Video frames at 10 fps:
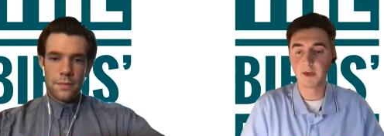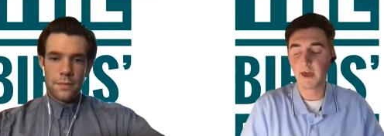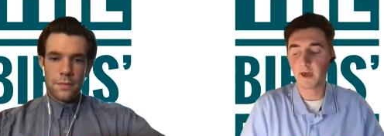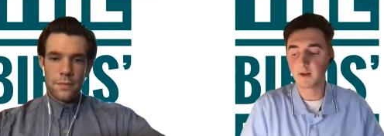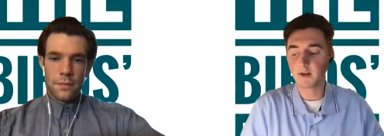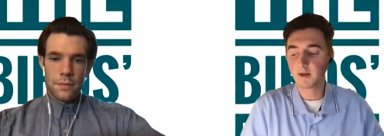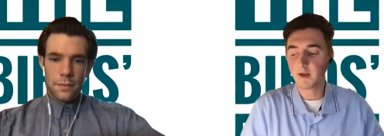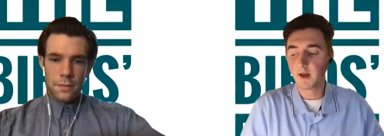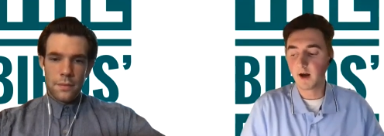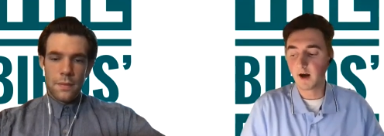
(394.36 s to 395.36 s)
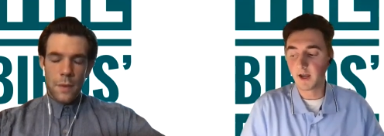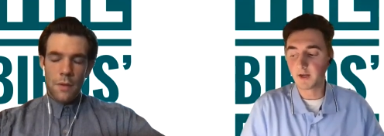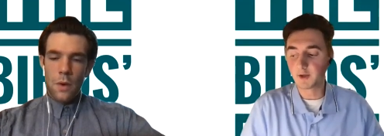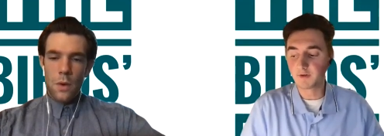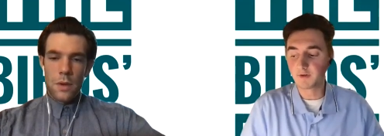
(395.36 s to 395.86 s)
Speaker 1: can't. Of course.
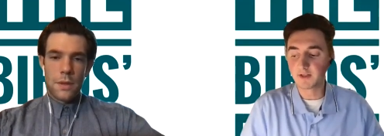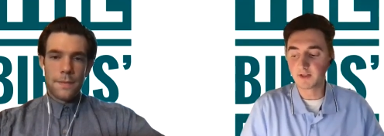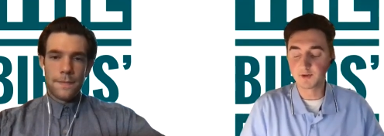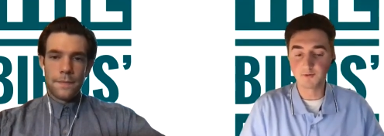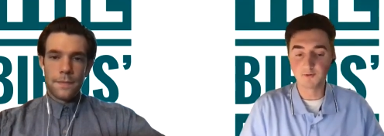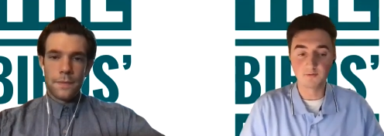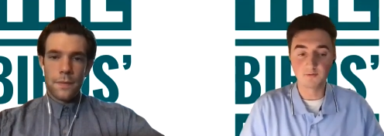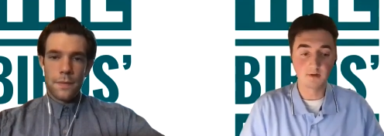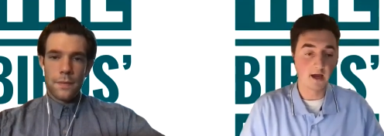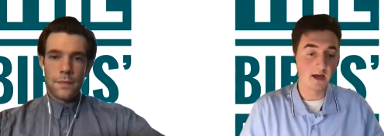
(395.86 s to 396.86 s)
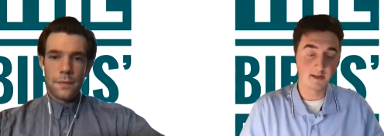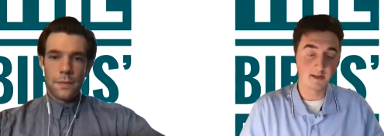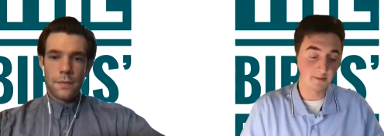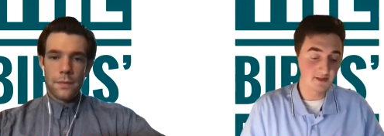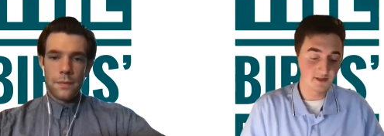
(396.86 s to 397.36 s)
And you need to, as
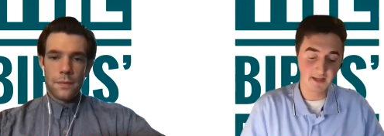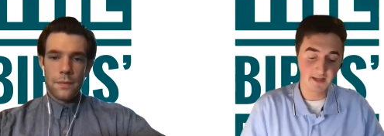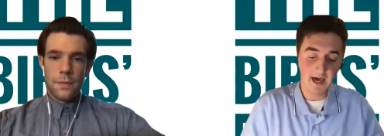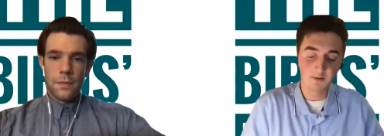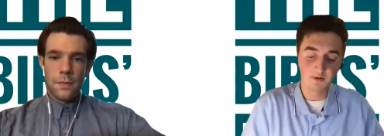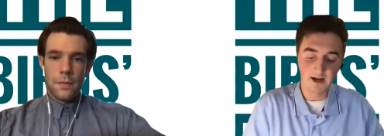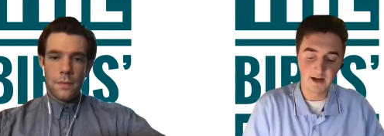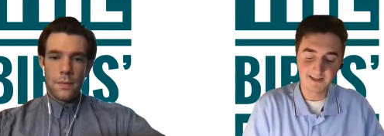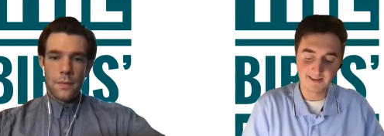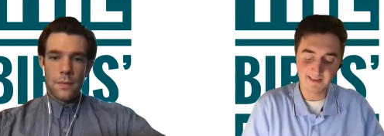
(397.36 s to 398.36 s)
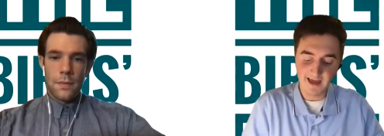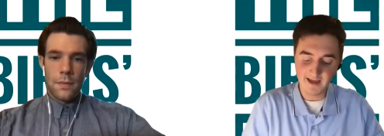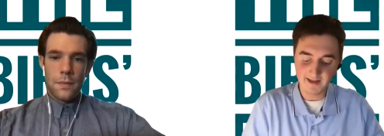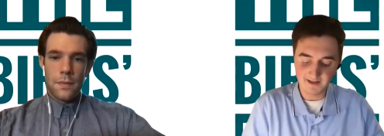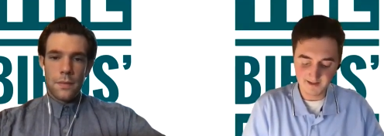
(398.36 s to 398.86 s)
I mentioned, capitalize, and
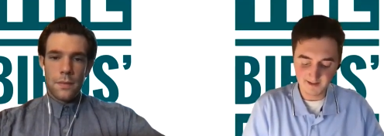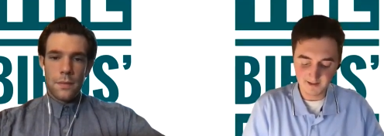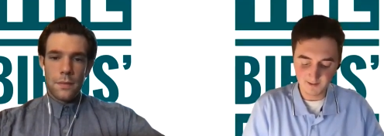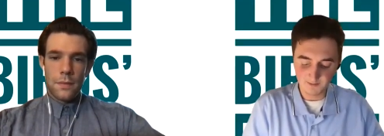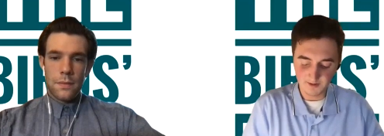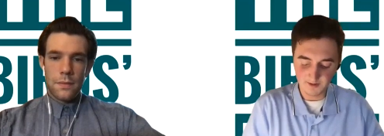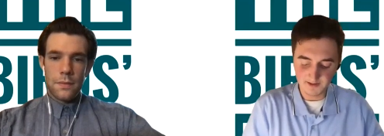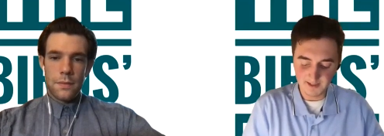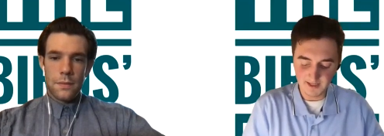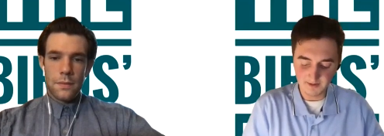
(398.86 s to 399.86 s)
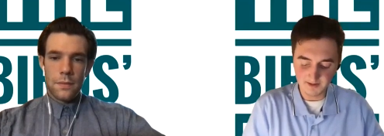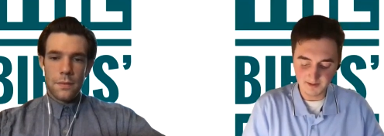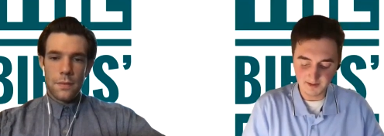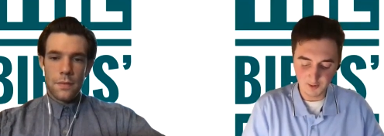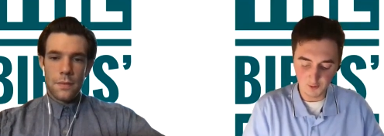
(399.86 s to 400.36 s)
that is what this team
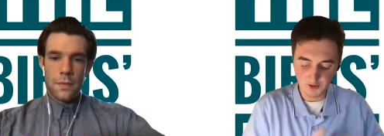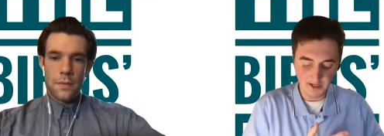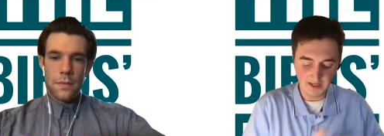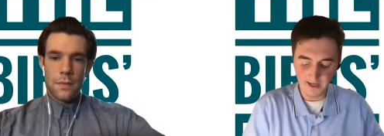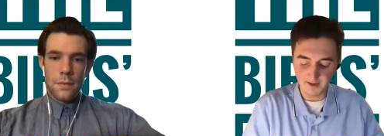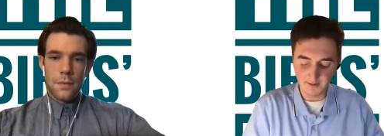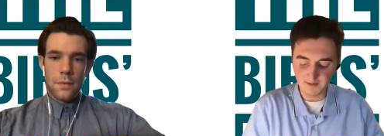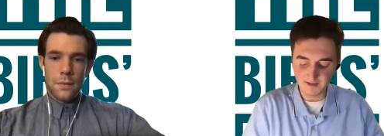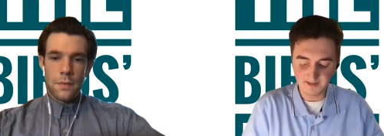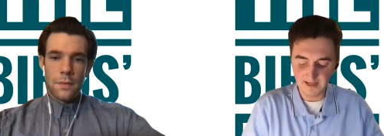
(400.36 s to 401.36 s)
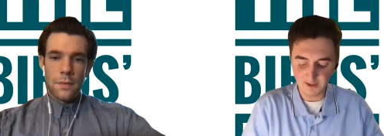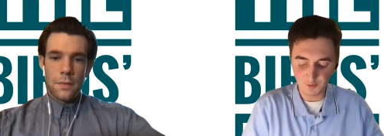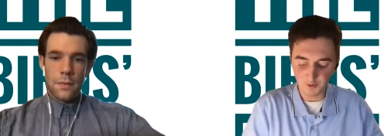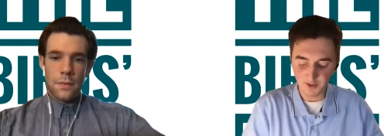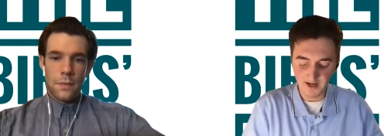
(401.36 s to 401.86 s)
doesn't do. Jake Elliott misses that
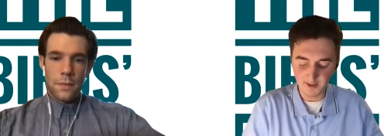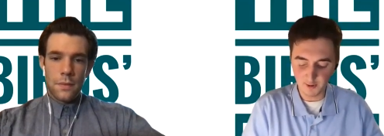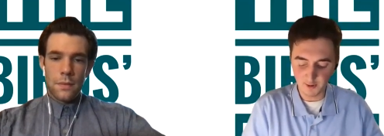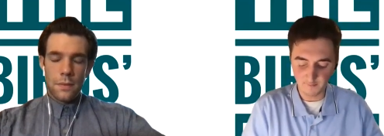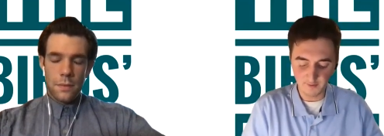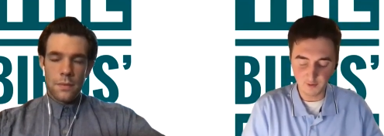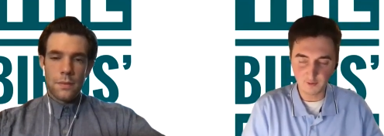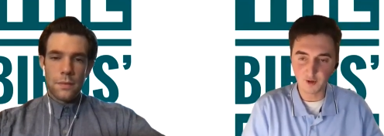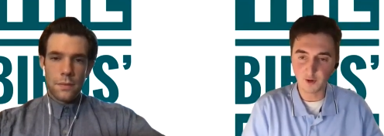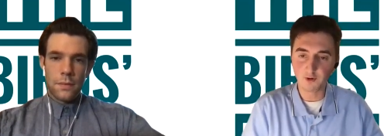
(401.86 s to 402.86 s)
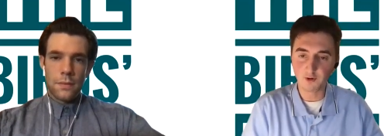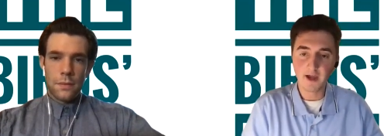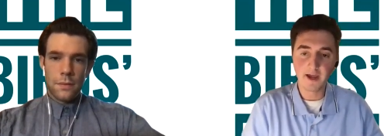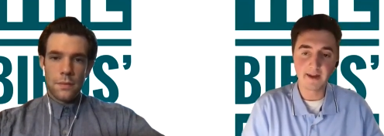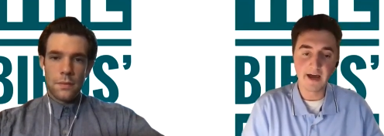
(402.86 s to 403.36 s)
29-yard field goal,
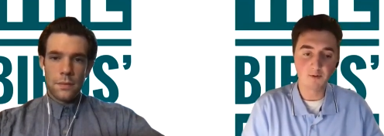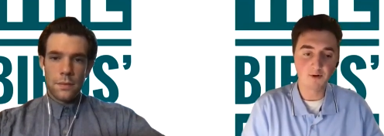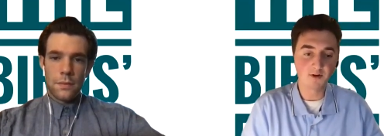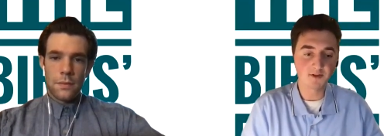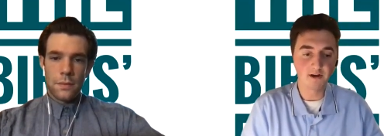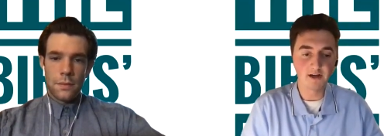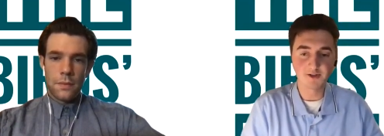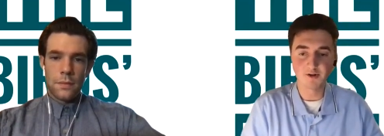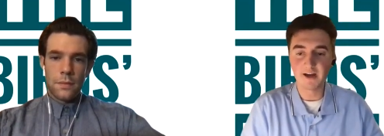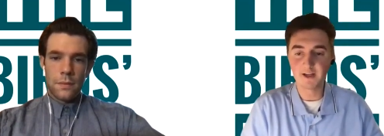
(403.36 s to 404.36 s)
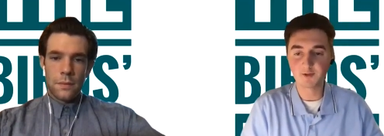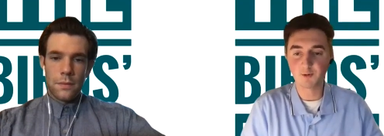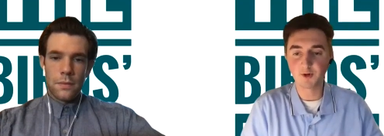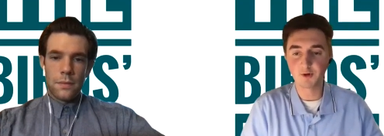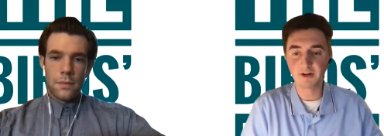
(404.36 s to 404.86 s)
and now we're all scratching our heads
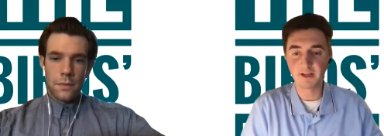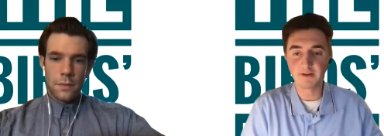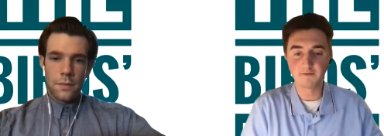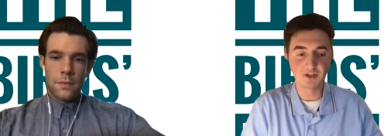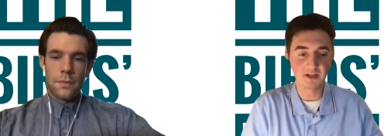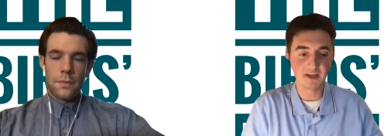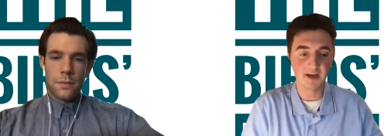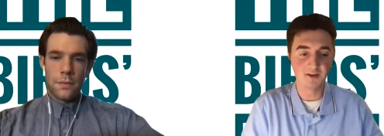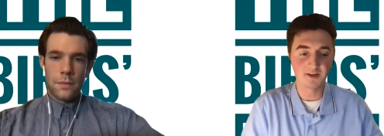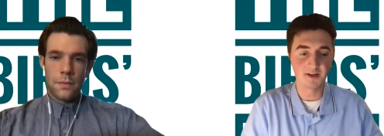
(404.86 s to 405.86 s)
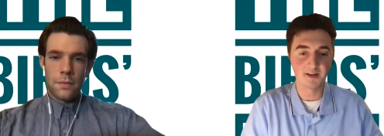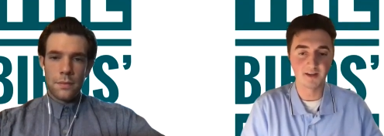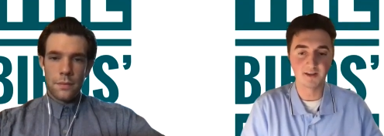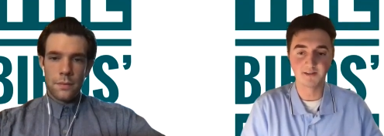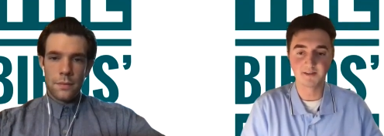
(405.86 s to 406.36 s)
wondering if Jake Elliott
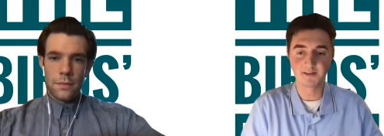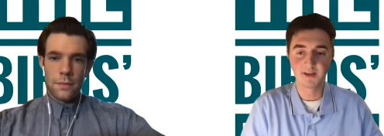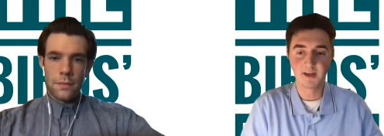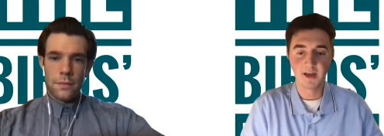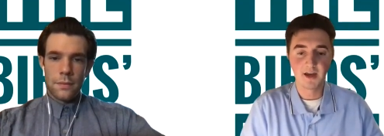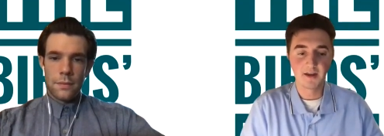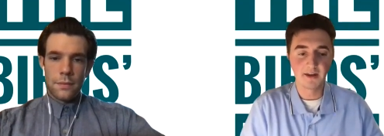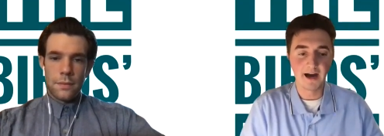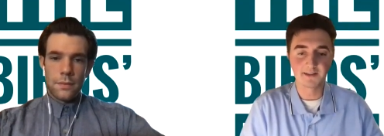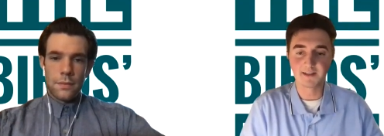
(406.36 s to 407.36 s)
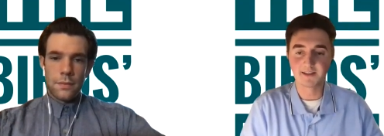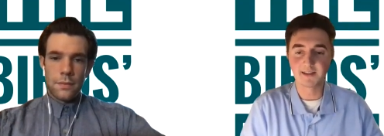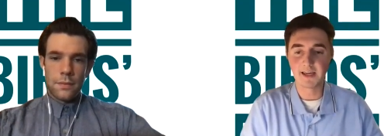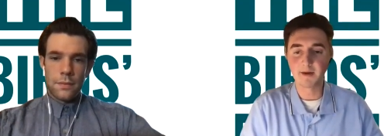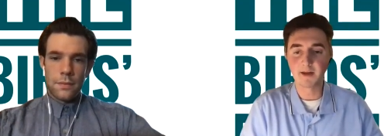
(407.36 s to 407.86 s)
is not the
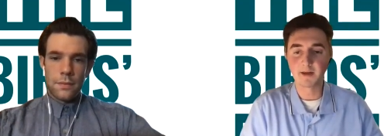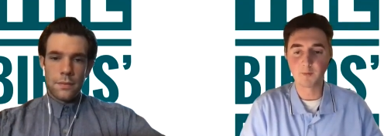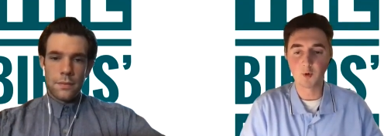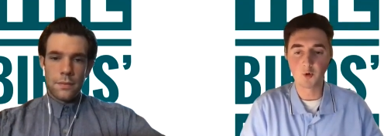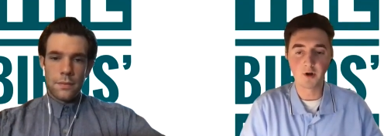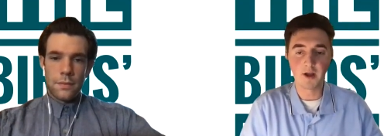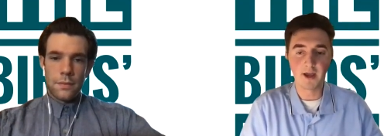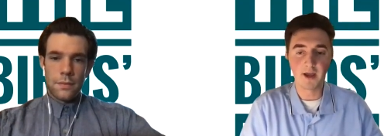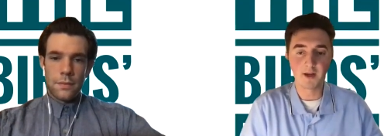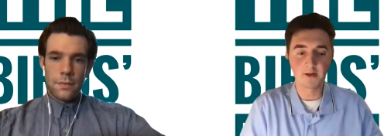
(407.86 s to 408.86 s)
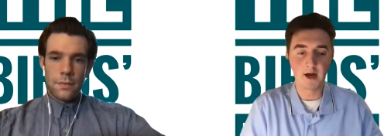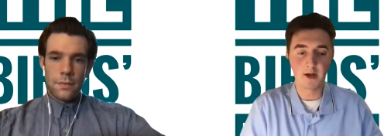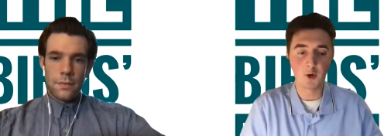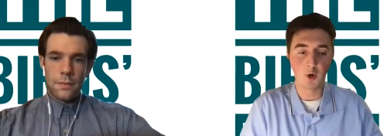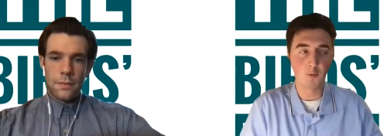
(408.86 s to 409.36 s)
same anymore. And I
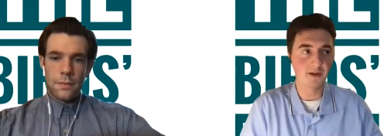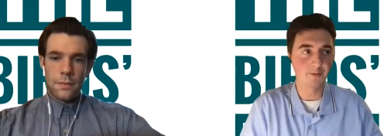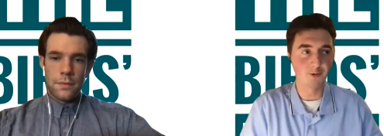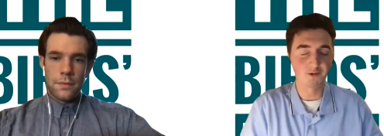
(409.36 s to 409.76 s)
know people were